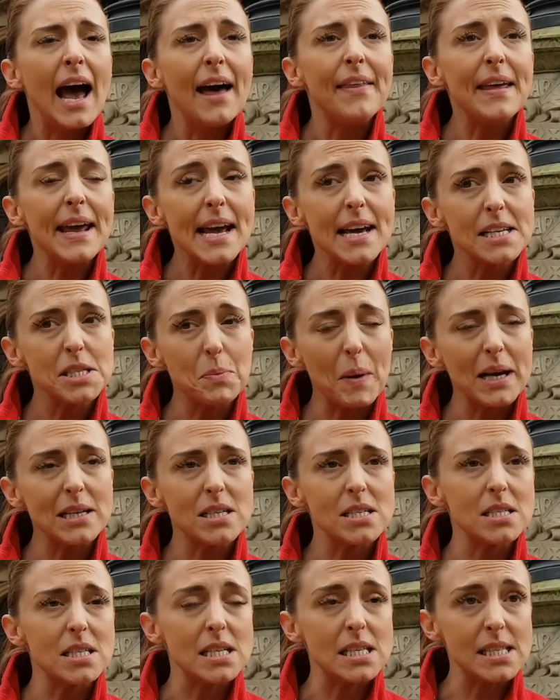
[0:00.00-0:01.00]
And they
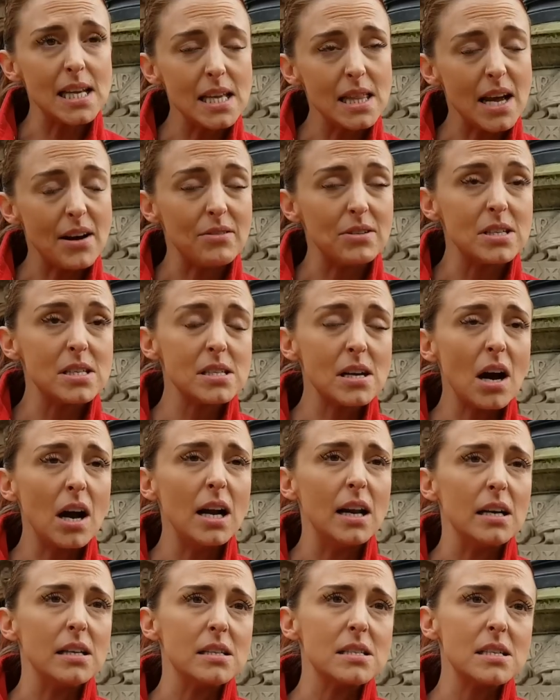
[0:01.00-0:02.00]
expect us to sit there in
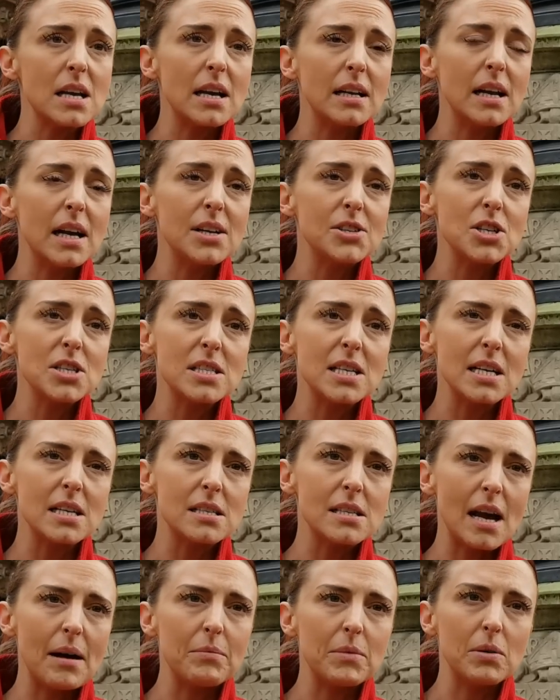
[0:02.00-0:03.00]
silence and just
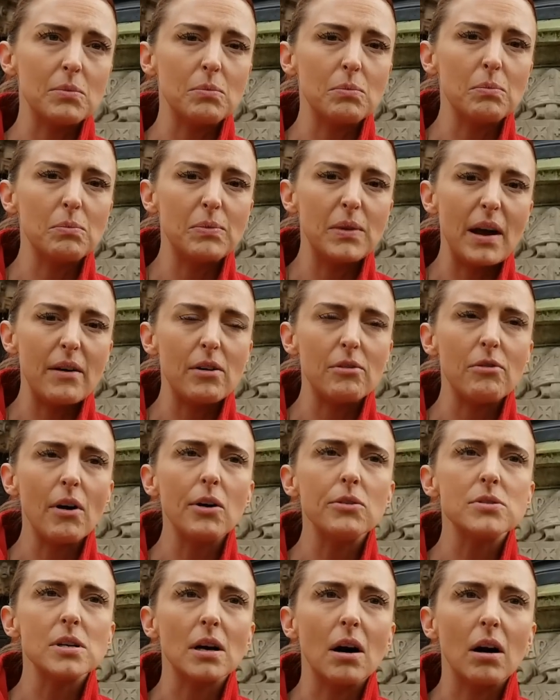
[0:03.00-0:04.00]
accept that they're
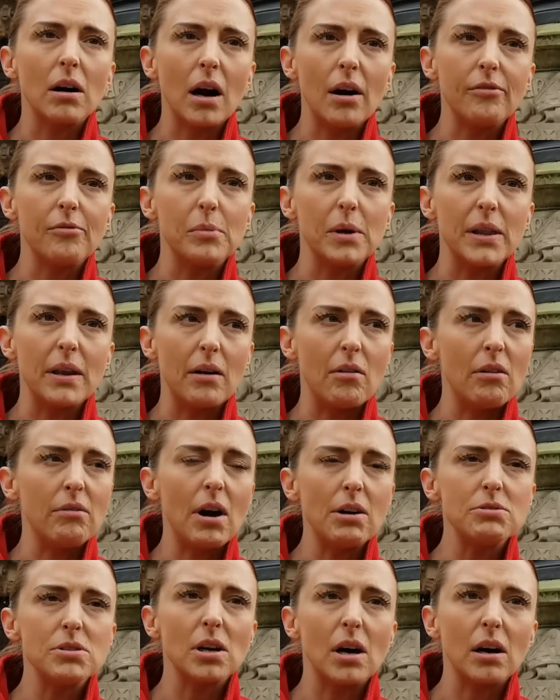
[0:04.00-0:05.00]
eroding our government, they're
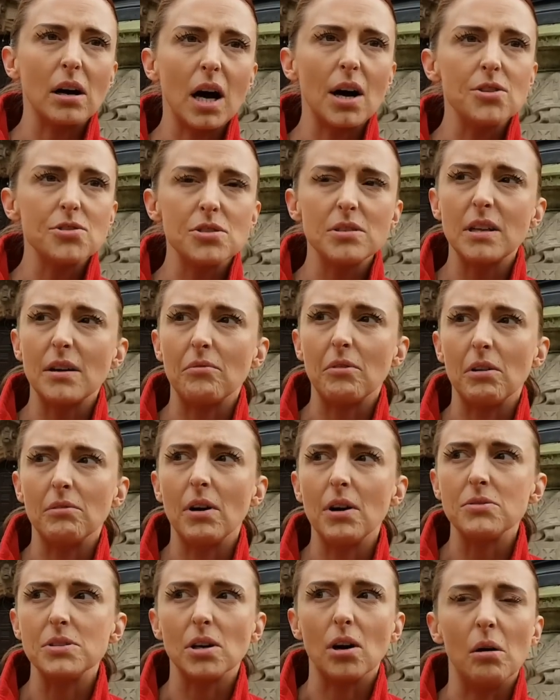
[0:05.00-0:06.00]
eroding our country, they're
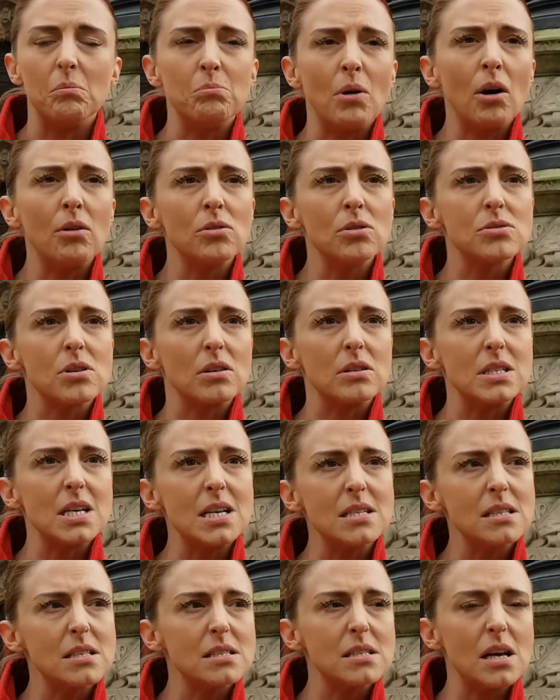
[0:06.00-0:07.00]
eroding our morals, our
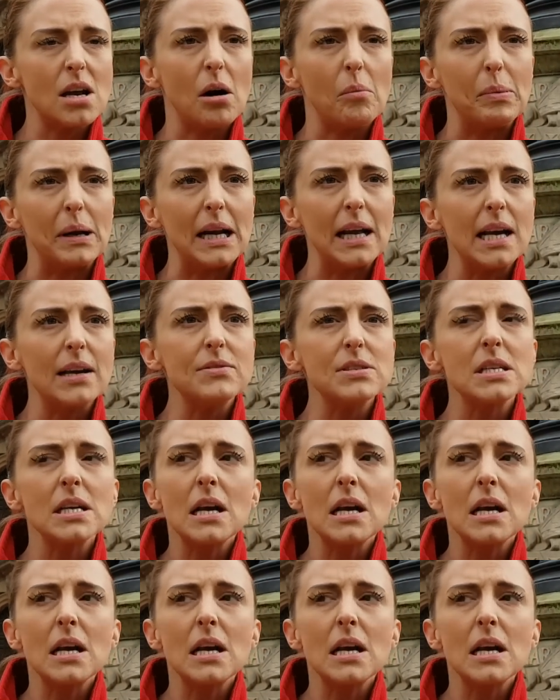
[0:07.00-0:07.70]
decency, our beliefs.